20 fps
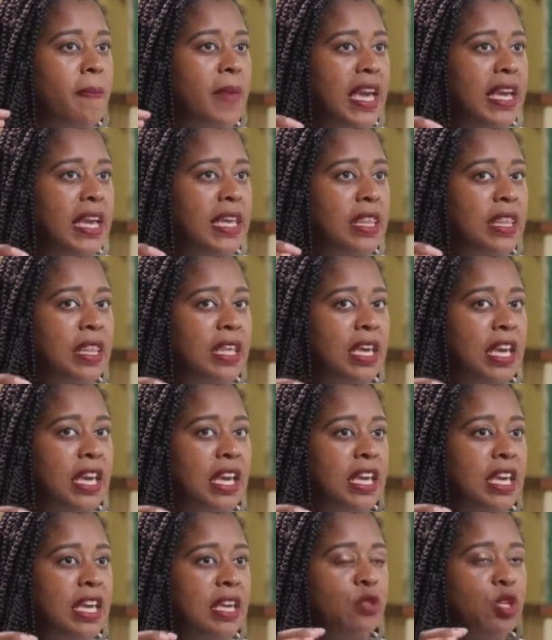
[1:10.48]
main
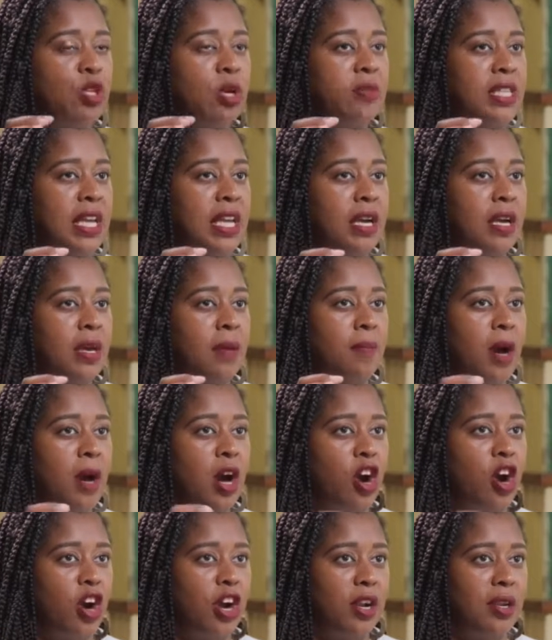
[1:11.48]
thing, he was almost like
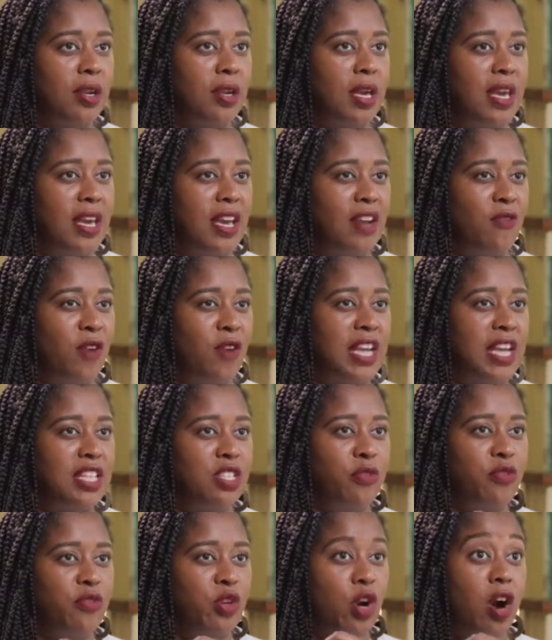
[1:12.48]
my heart,
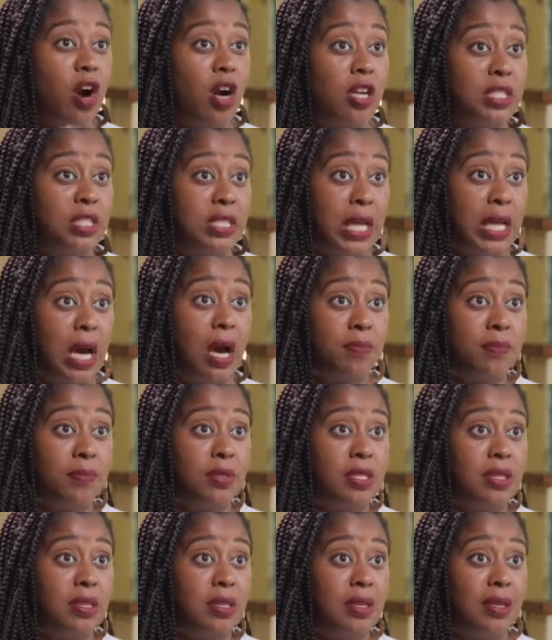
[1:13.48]
right? So if your heart
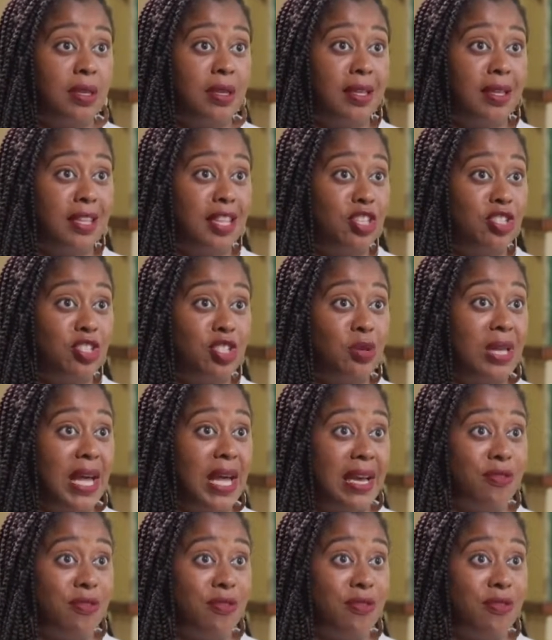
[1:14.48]
stops, there's no